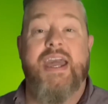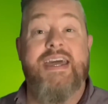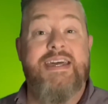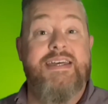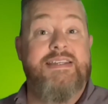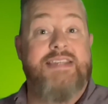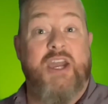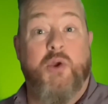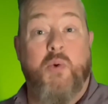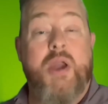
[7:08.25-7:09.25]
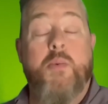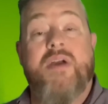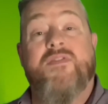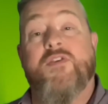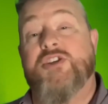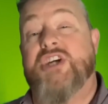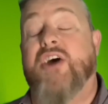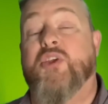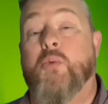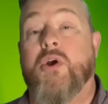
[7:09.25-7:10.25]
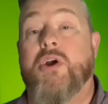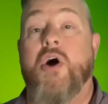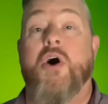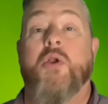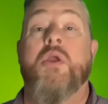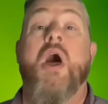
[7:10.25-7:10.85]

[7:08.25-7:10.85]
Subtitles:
is a great way for your child to work on